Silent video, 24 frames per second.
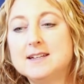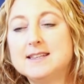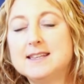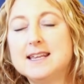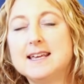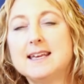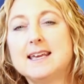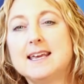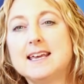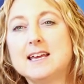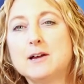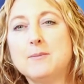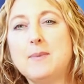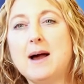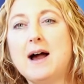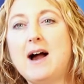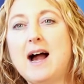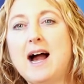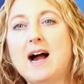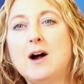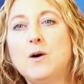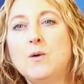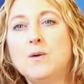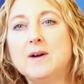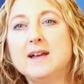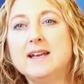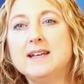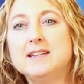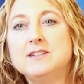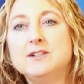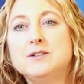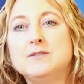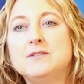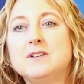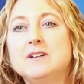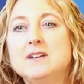thinking about how we
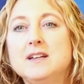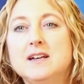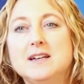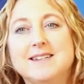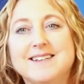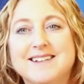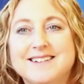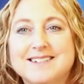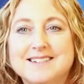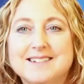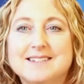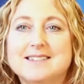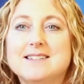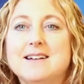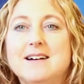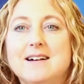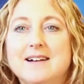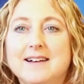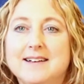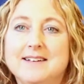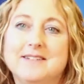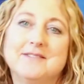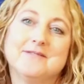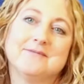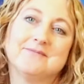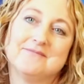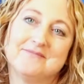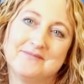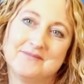do the learning design